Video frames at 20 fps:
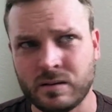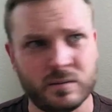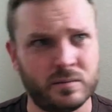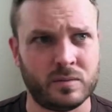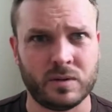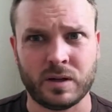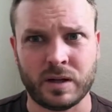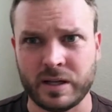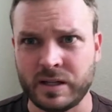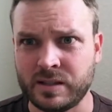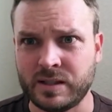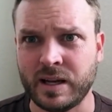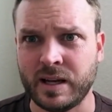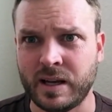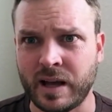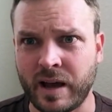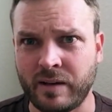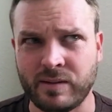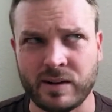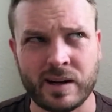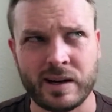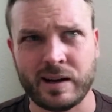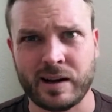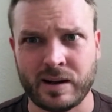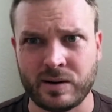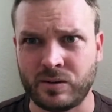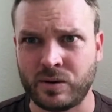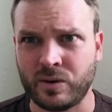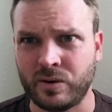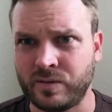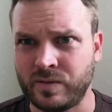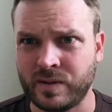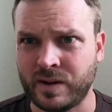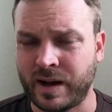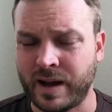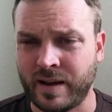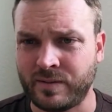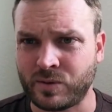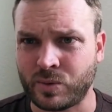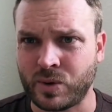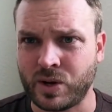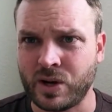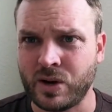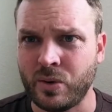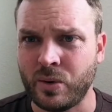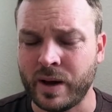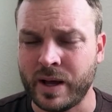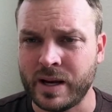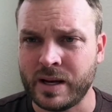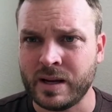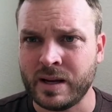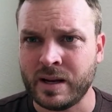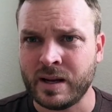Well, I did have it. I don't know if I have to renew it.